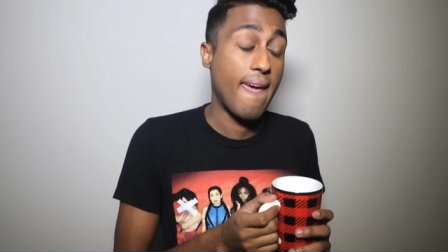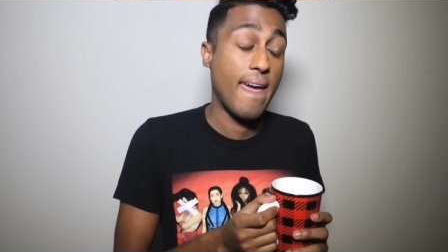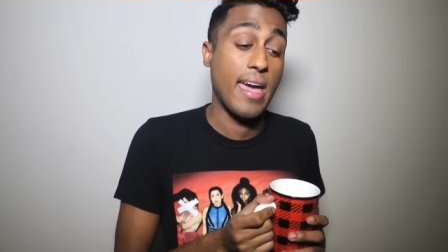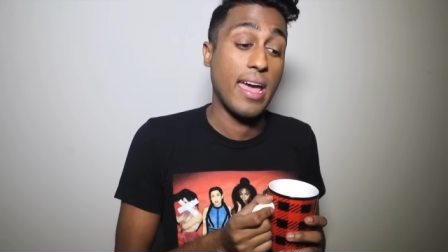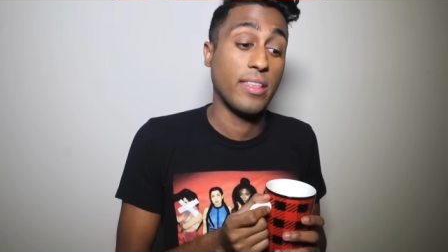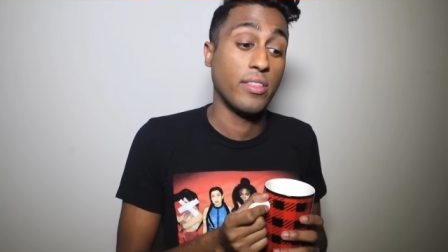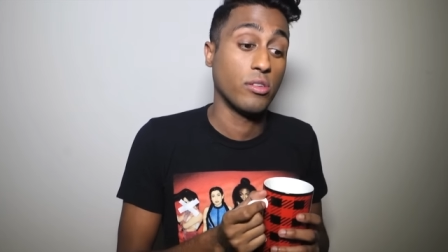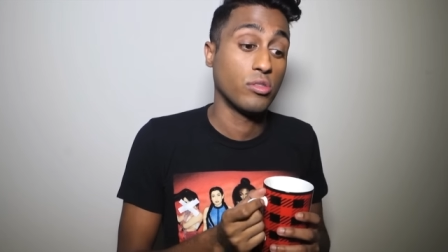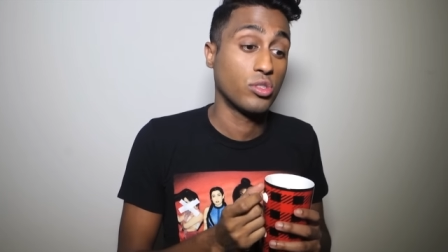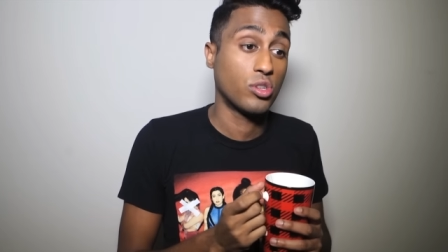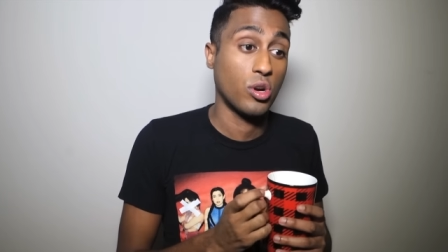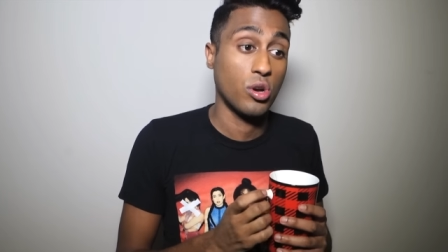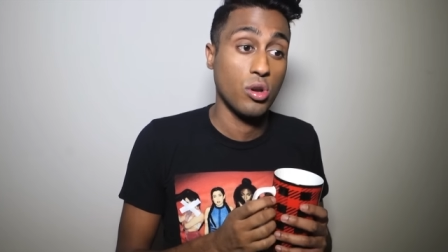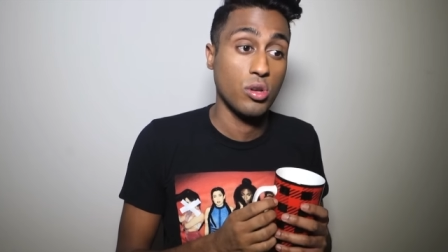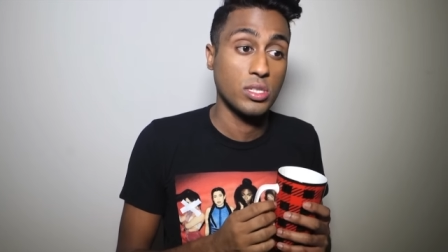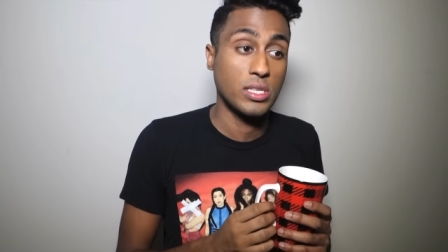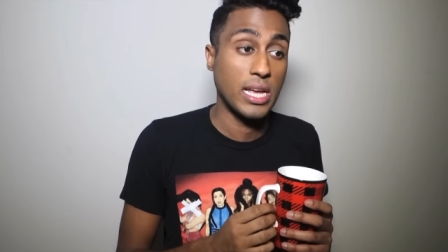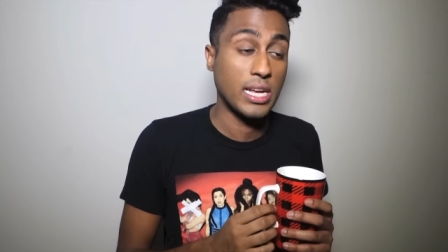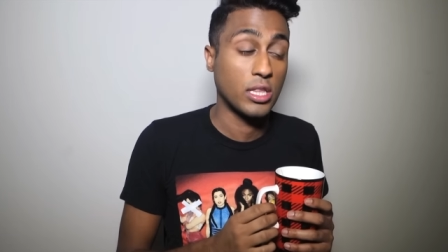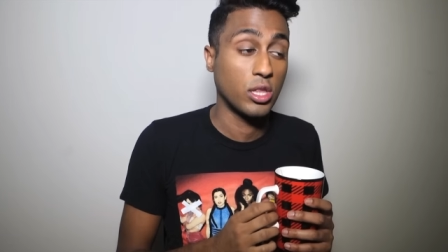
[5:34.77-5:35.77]
And those
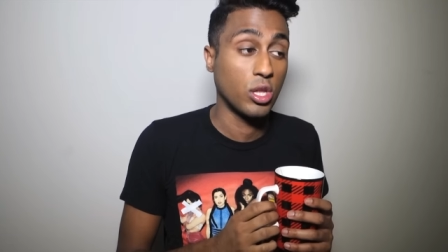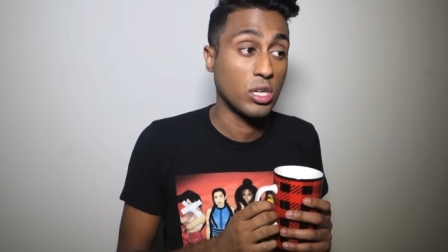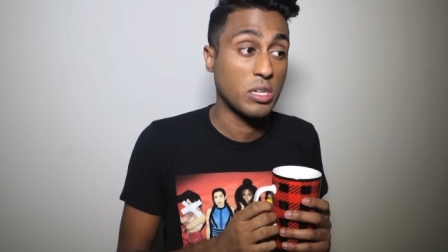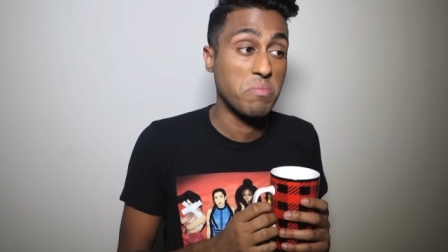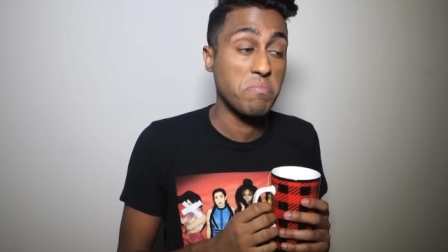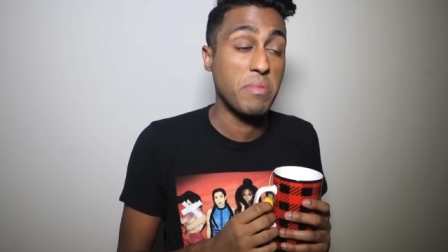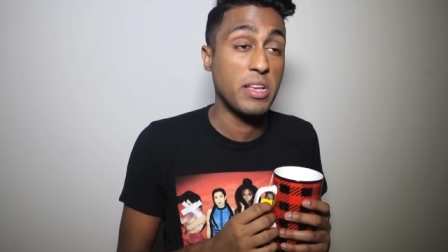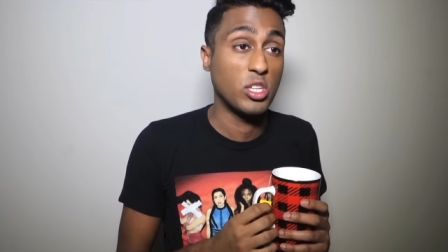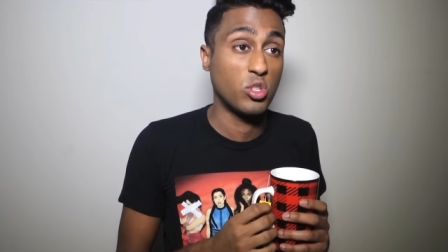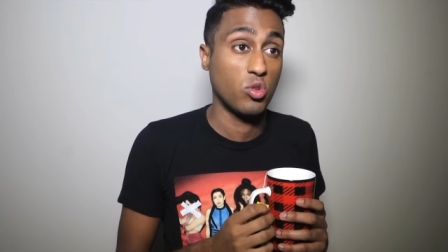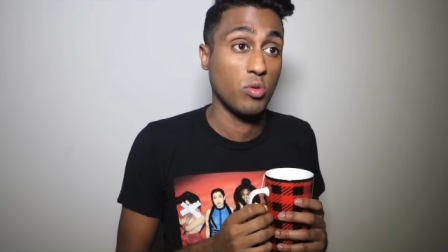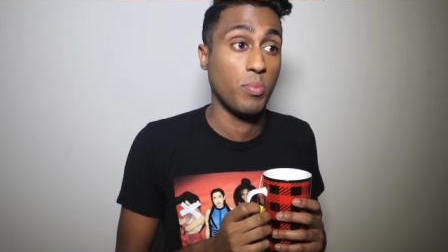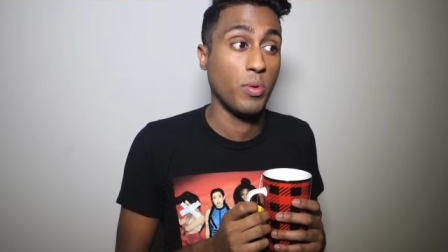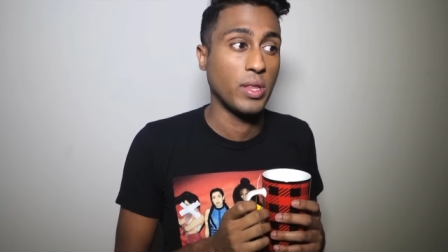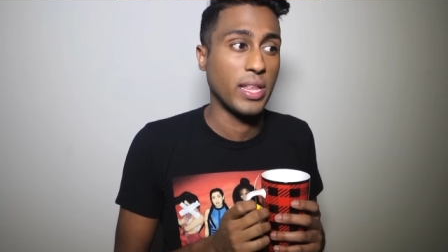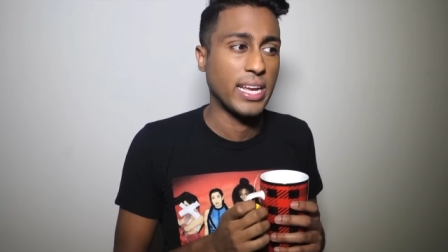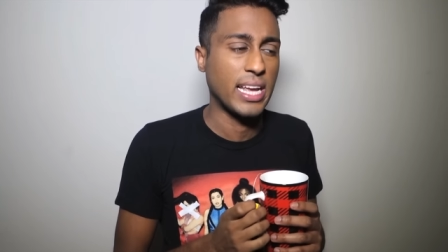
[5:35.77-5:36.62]
girls, like, looked miserable.